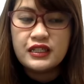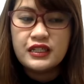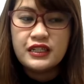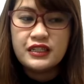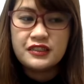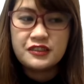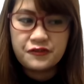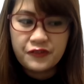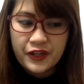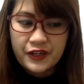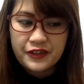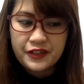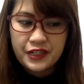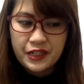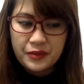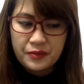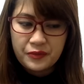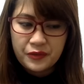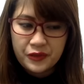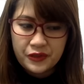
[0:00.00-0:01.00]
it's very
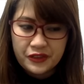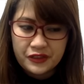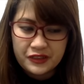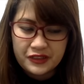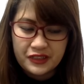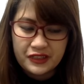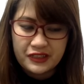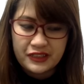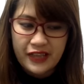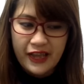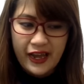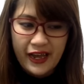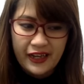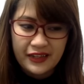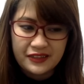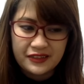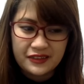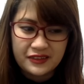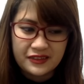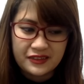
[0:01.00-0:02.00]
important
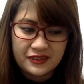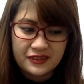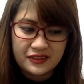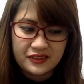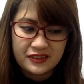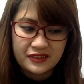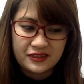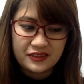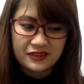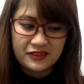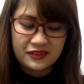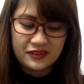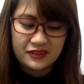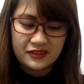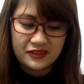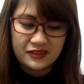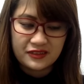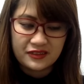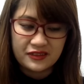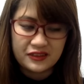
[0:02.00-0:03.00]
that
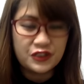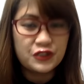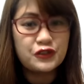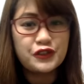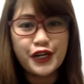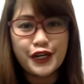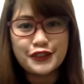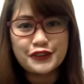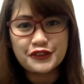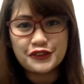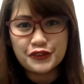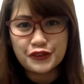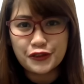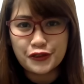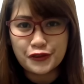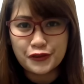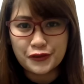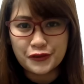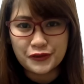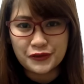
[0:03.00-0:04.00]
you guys
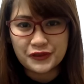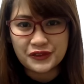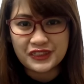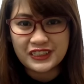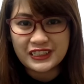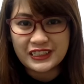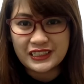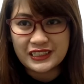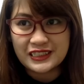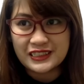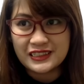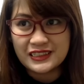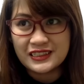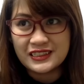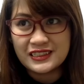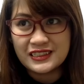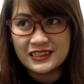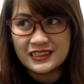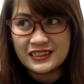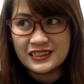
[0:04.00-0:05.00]
know the
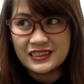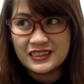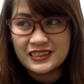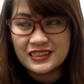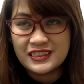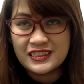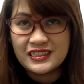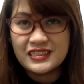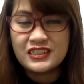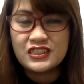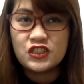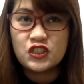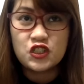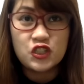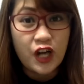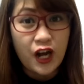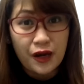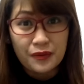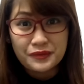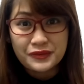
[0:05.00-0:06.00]

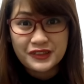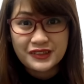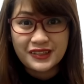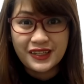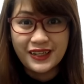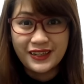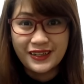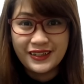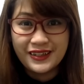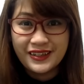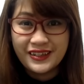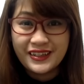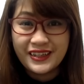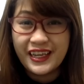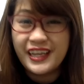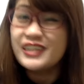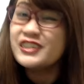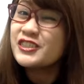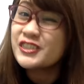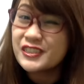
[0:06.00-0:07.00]
shops,
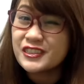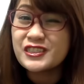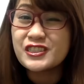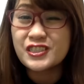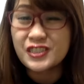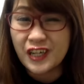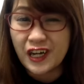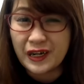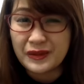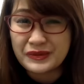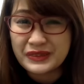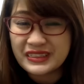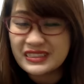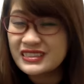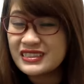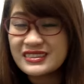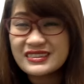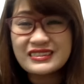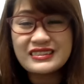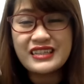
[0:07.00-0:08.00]
Asian shops. It
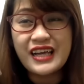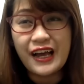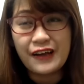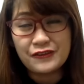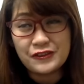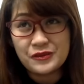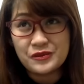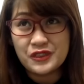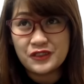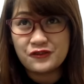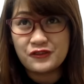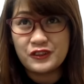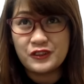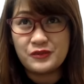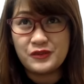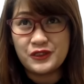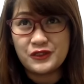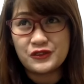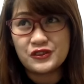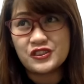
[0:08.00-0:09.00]
doesn't have to be a
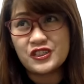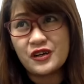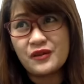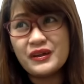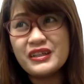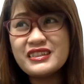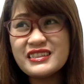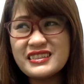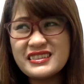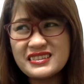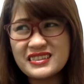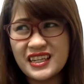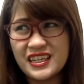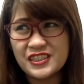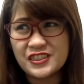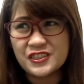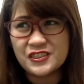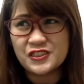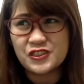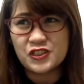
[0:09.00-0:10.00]
Filipino shop, at least
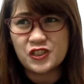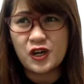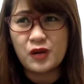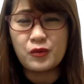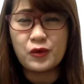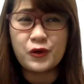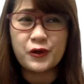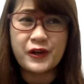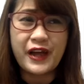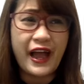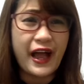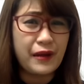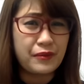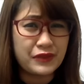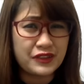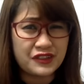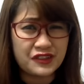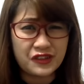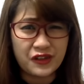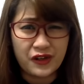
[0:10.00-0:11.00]
Asian shop or
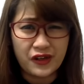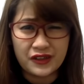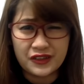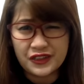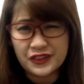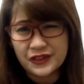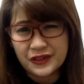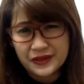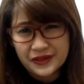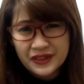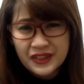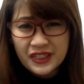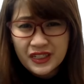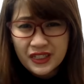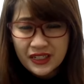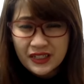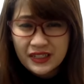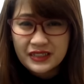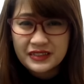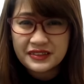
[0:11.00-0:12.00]
Amazon,
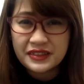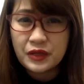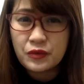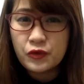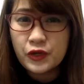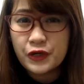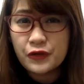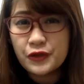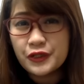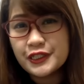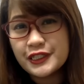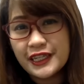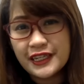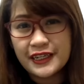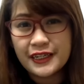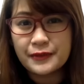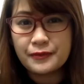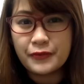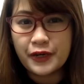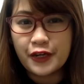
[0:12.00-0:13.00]
somewhere where they
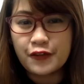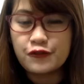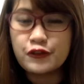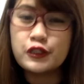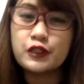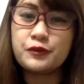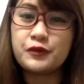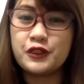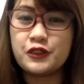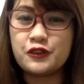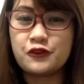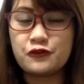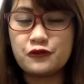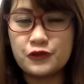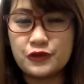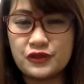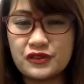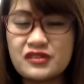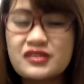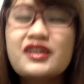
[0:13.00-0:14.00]
can buy Filipino
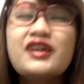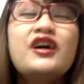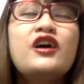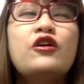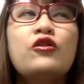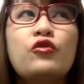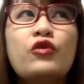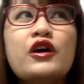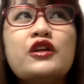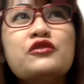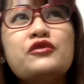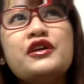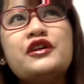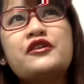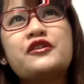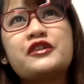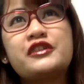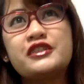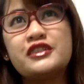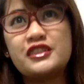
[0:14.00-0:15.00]
foods. One way
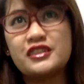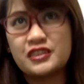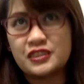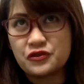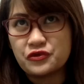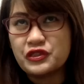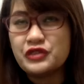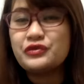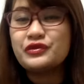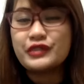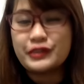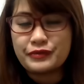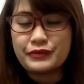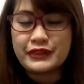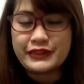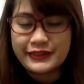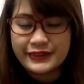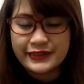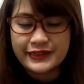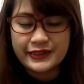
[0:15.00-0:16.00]
or another, we will
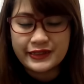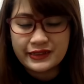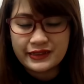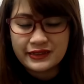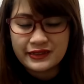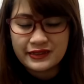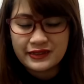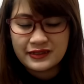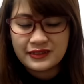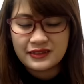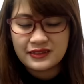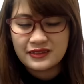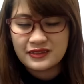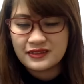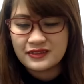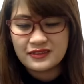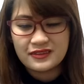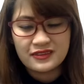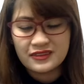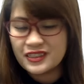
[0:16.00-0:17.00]
miss it.
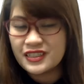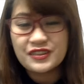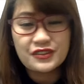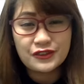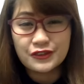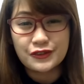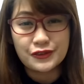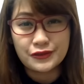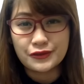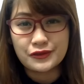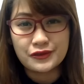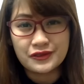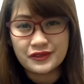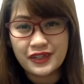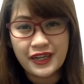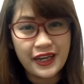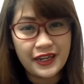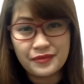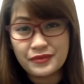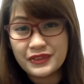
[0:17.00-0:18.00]
It's true.
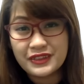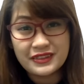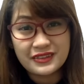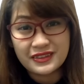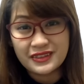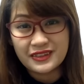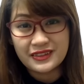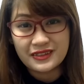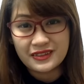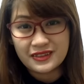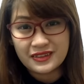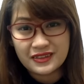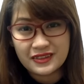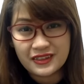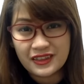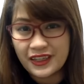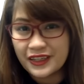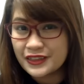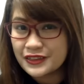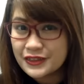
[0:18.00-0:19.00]
I missed it
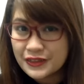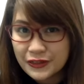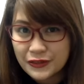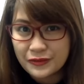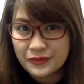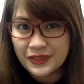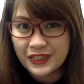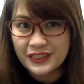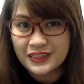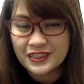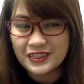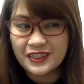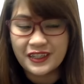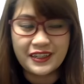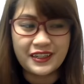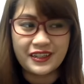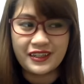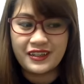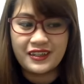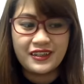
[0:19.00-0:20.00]
like so much.
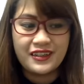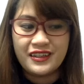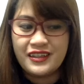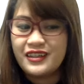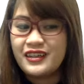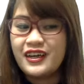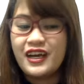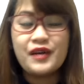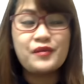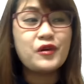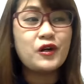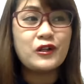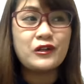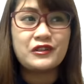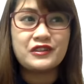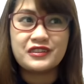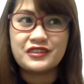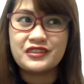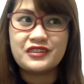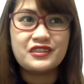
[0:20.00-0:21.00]
Like, I'm
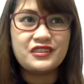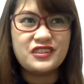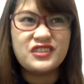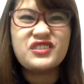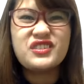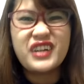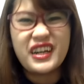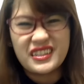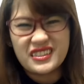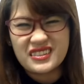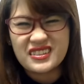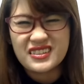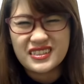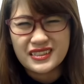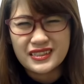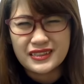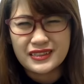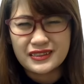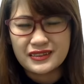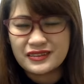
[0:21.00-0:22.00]
all, you guys
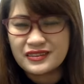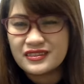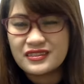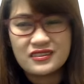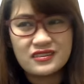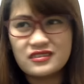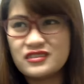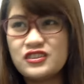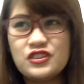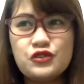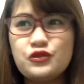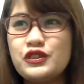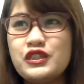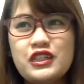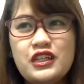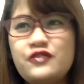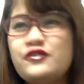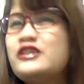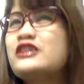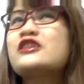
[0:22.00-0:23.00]
heard. You will
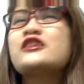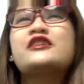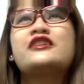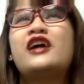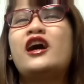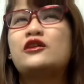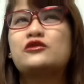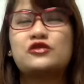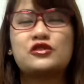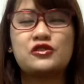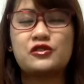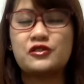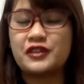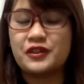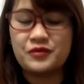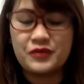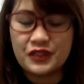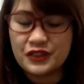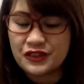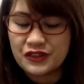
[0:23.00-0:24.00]
even learn how to cook
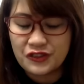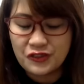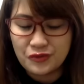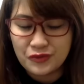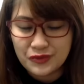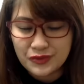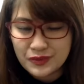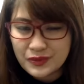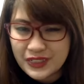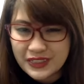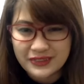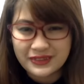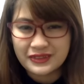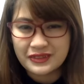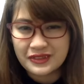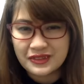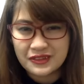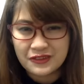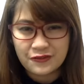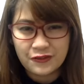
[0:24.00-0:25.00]
it because you
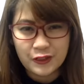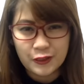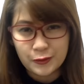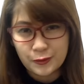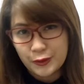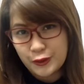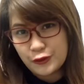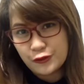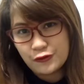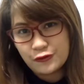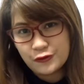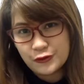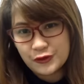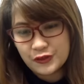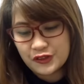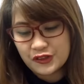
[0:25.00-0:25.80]
miss Filipino food